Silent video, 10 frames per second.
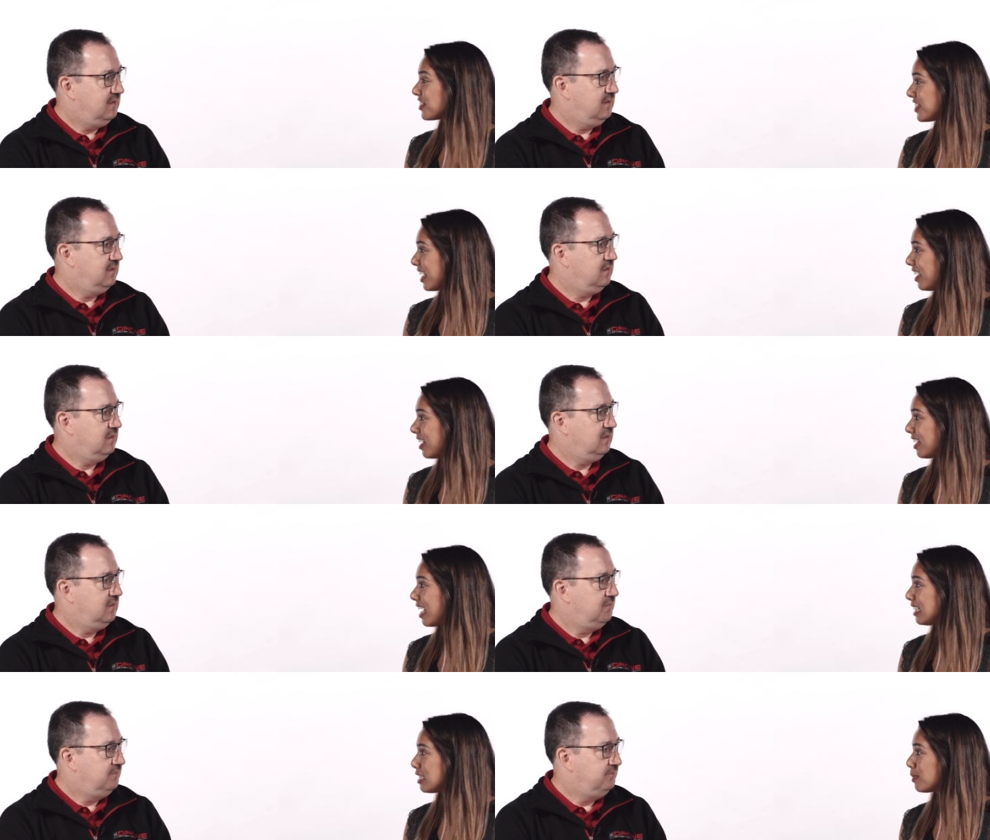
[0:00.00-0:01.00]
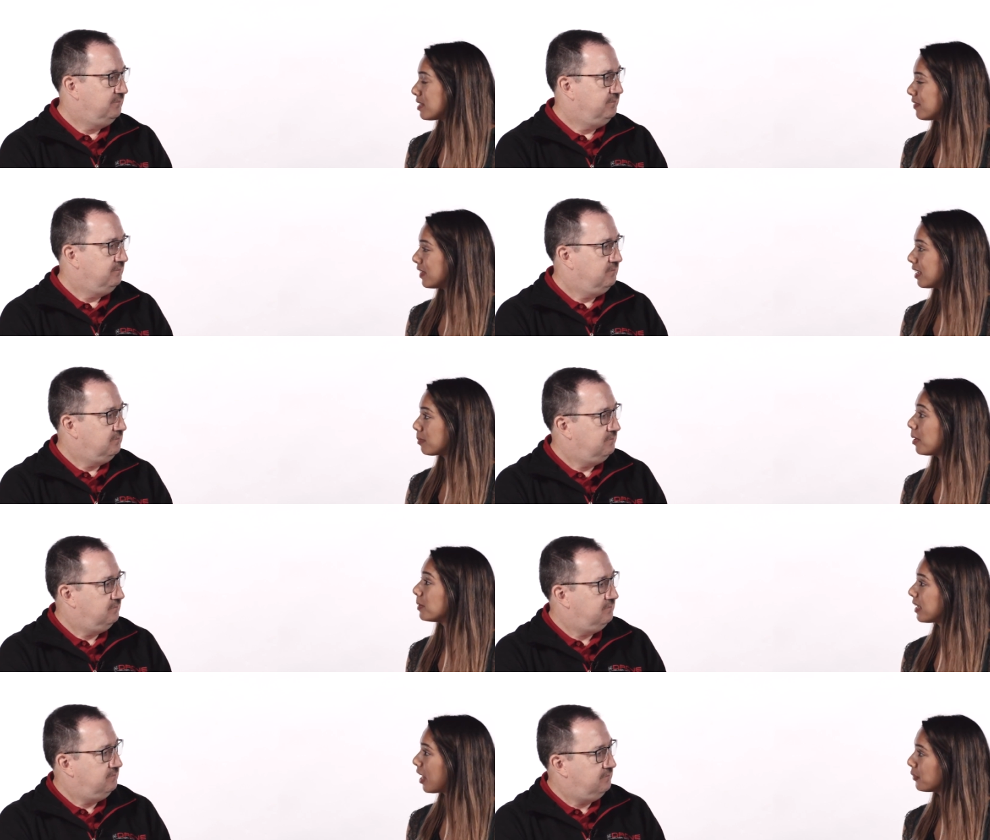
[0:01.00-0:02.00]
Speaker 1: undertaken any specific
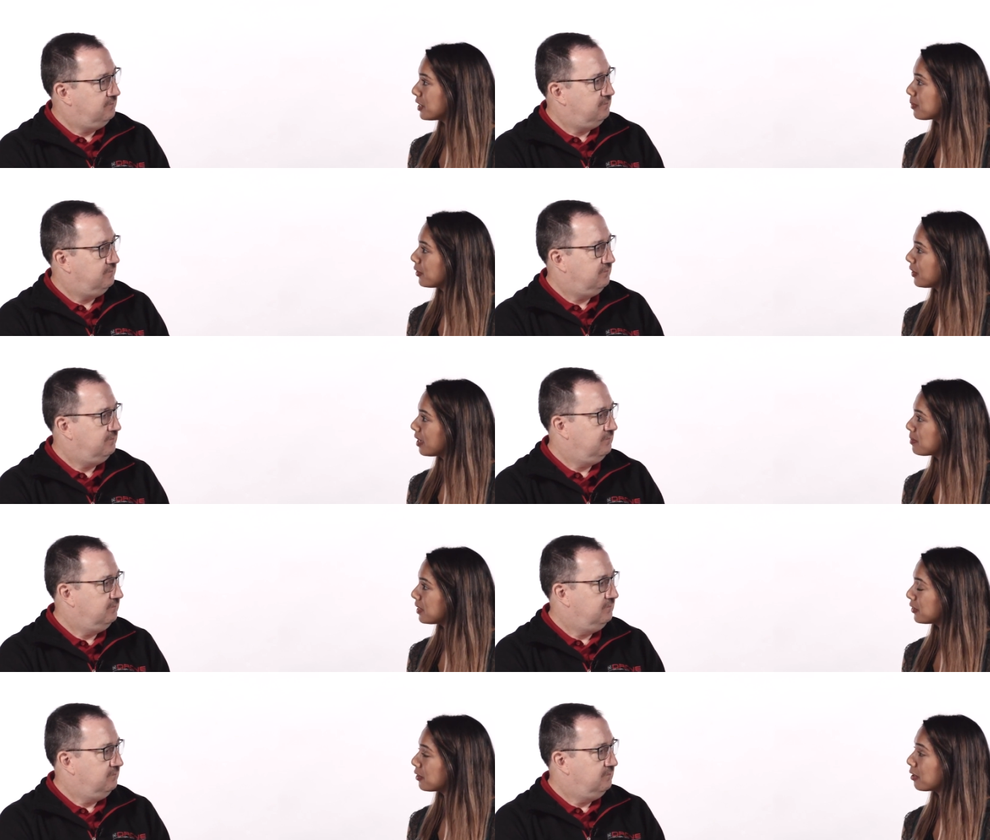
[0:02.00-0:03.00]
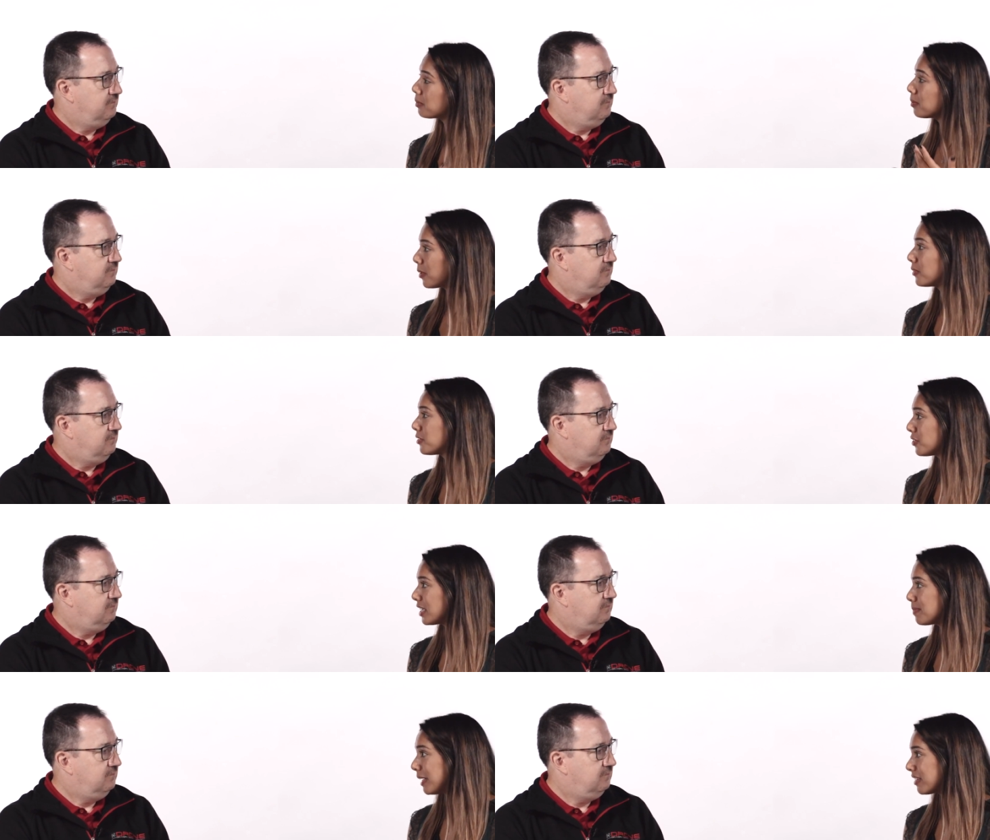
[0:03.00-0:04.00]
public outreach programs in order to promote
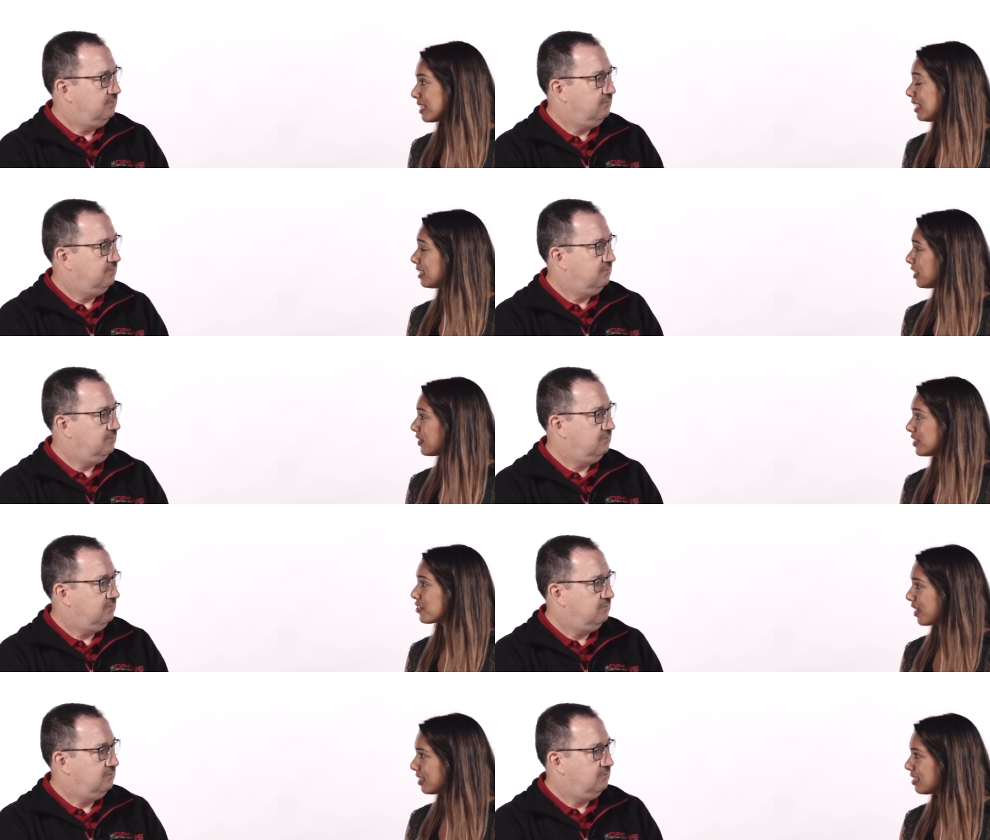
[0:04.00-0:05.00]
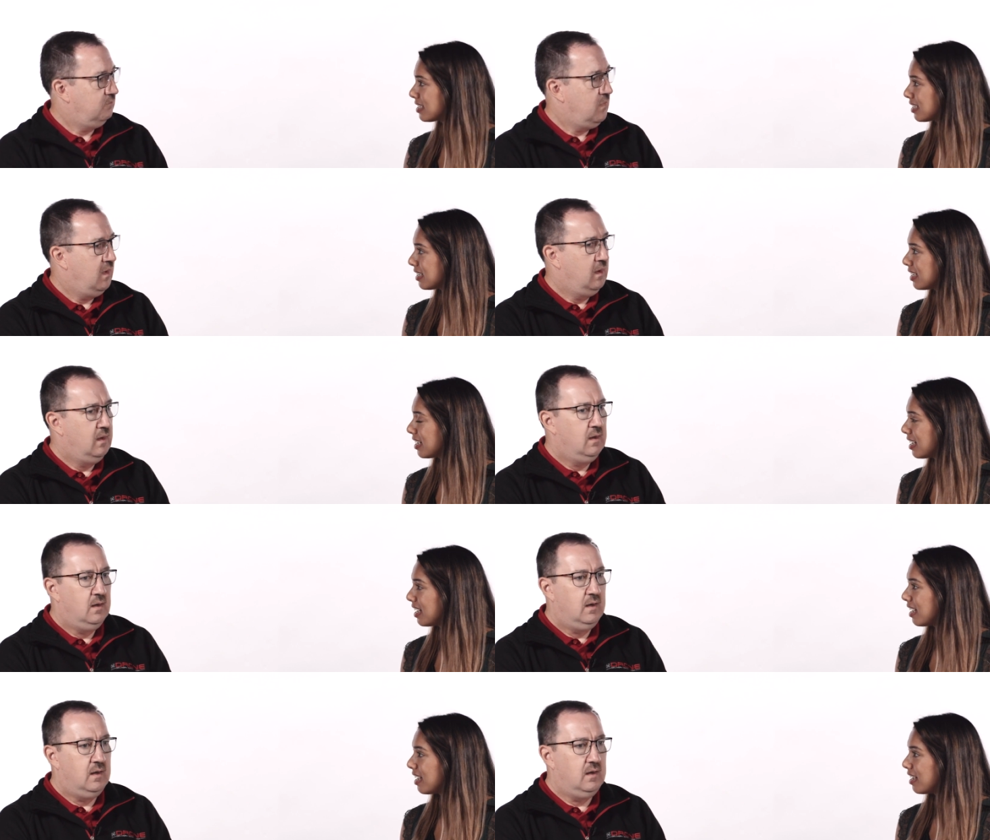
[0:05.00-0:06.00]
transparency and increase trust?
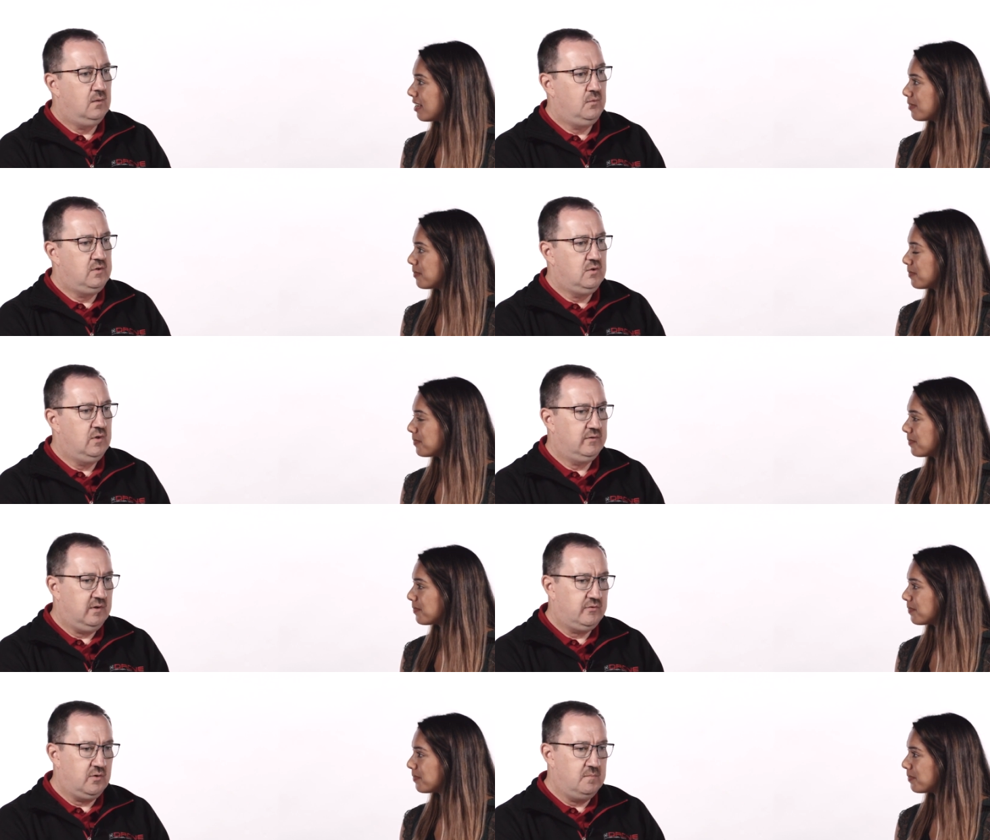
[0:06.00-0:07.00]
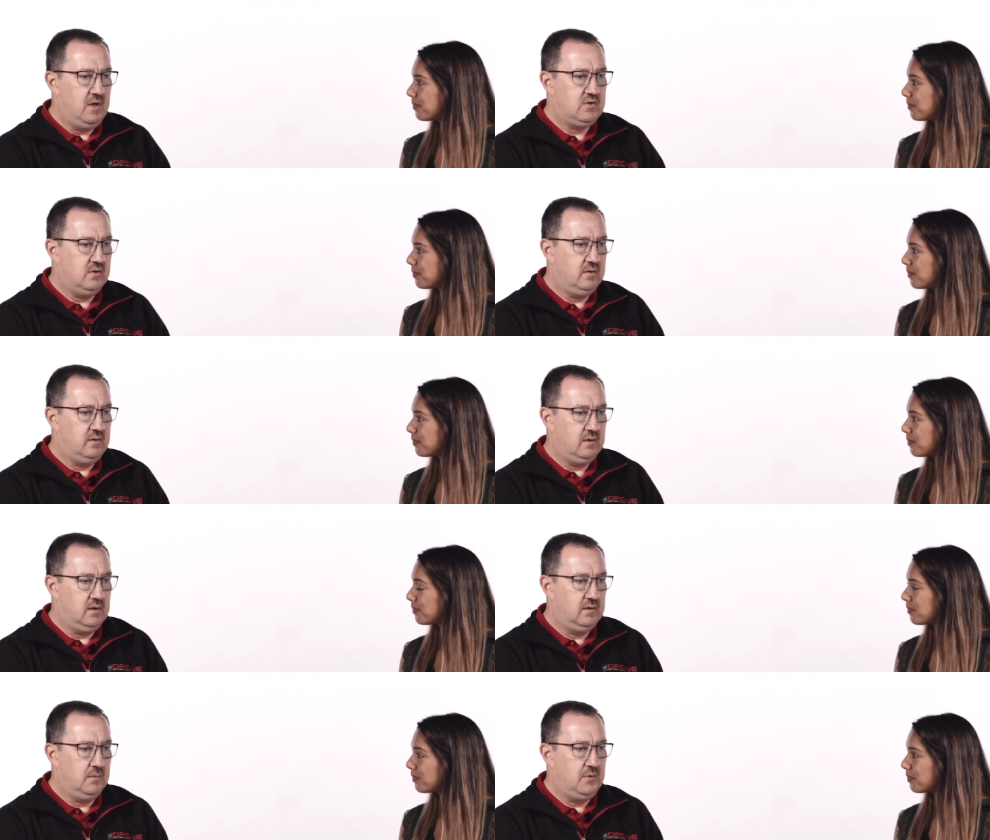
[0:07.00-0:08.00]
Speaker 2: Uh, we do, as I sort of mentioned uh,
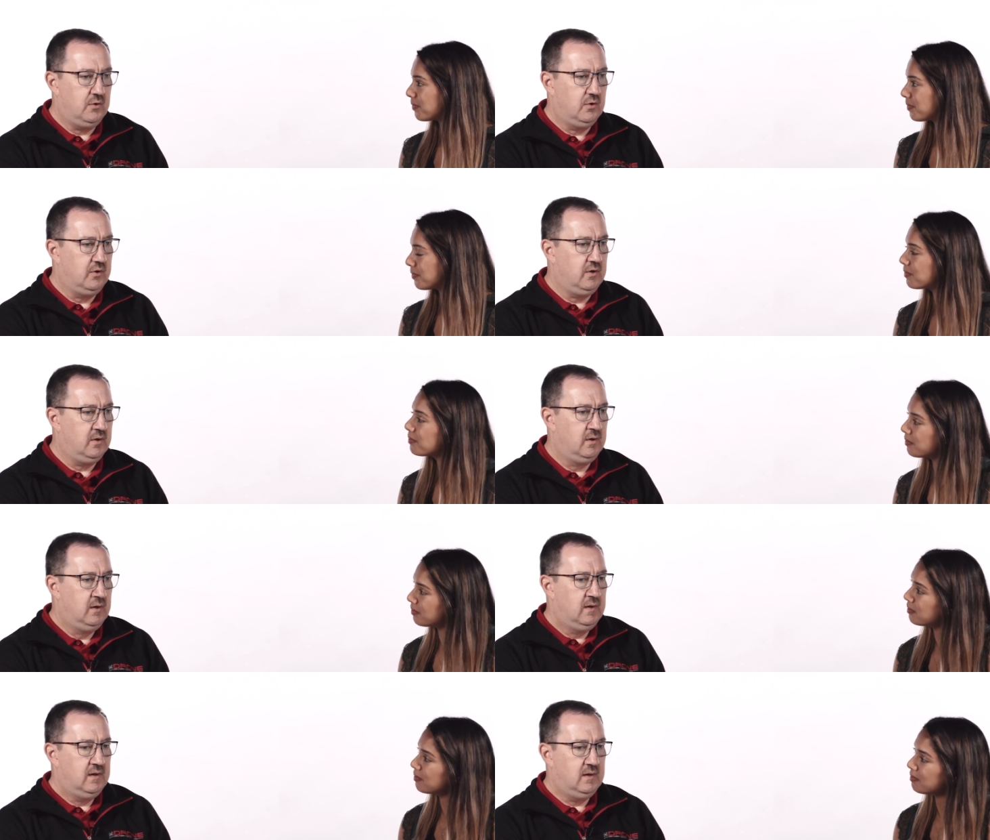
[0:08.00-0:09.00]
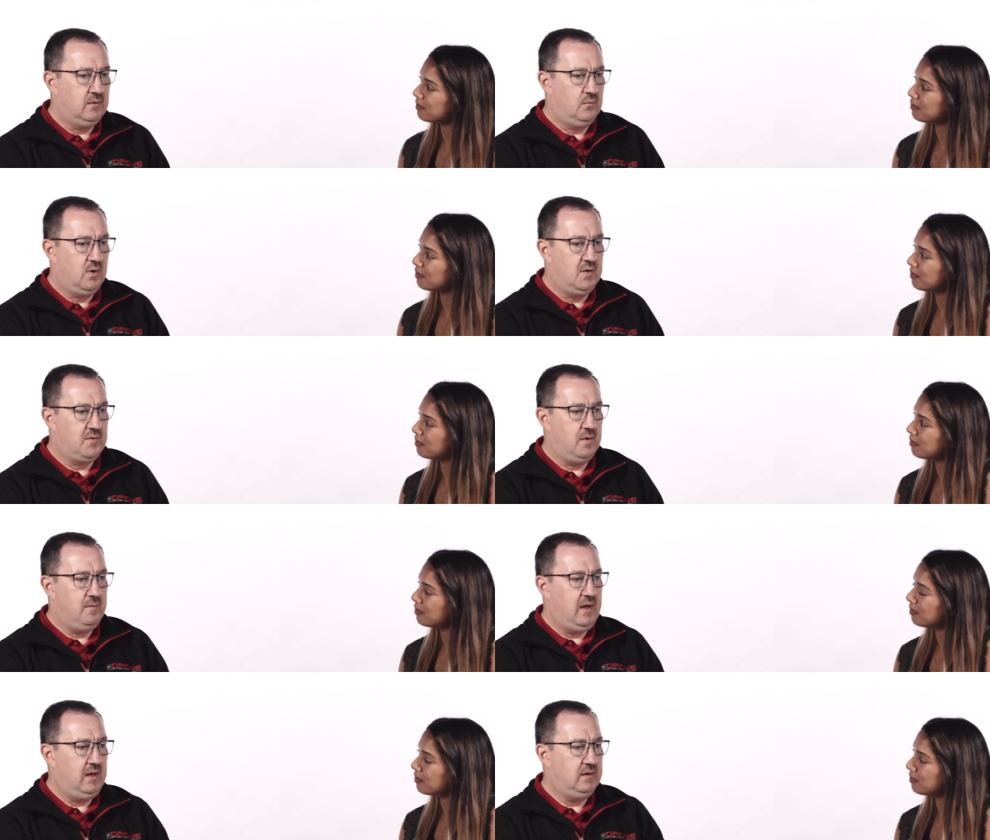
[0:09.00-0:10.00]
a little bit earlier, uh, one of our
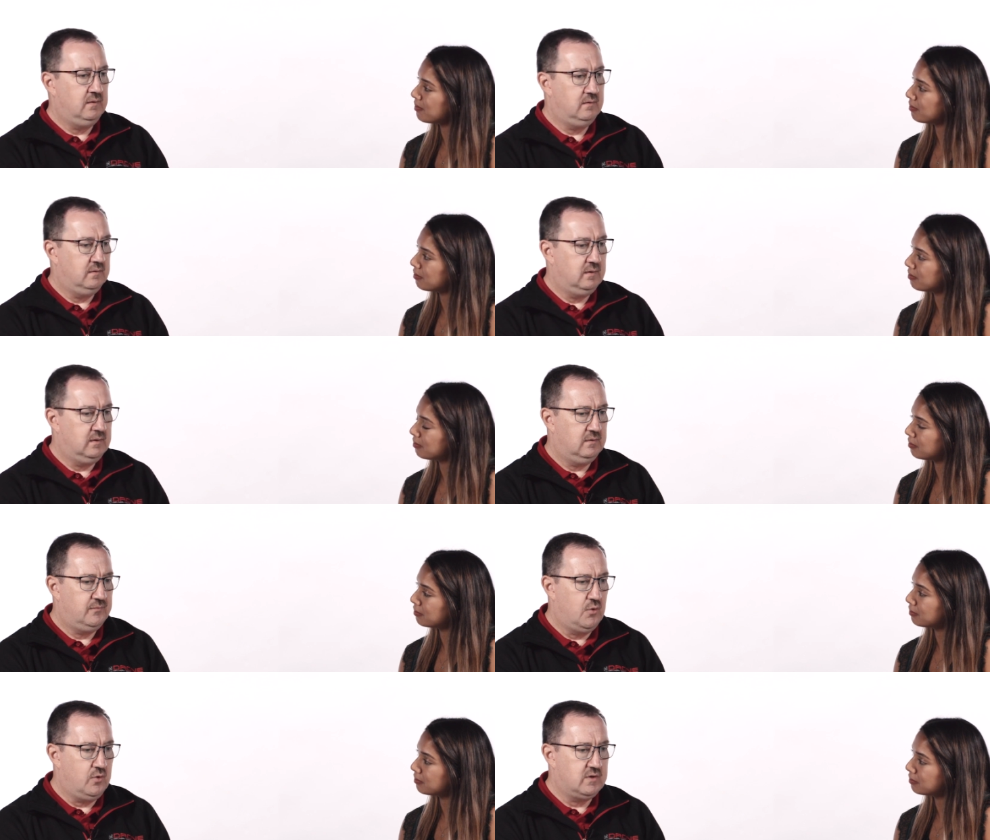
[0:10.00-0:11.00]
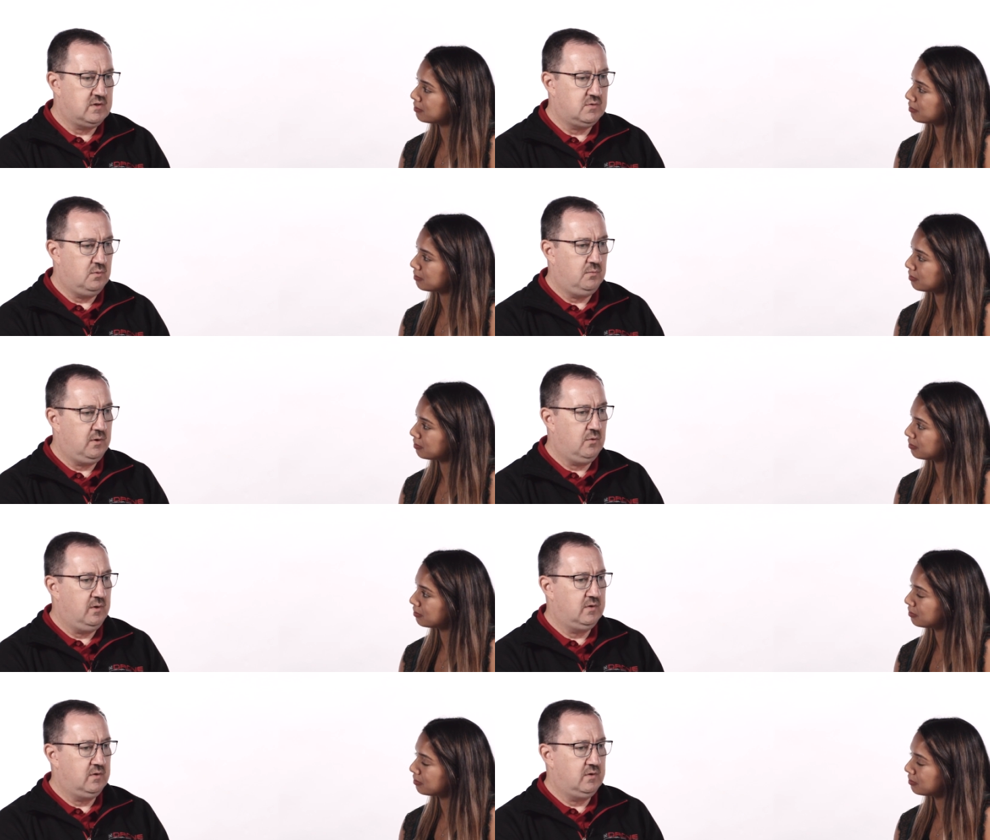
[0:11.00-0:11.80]
main uh, focuses when we go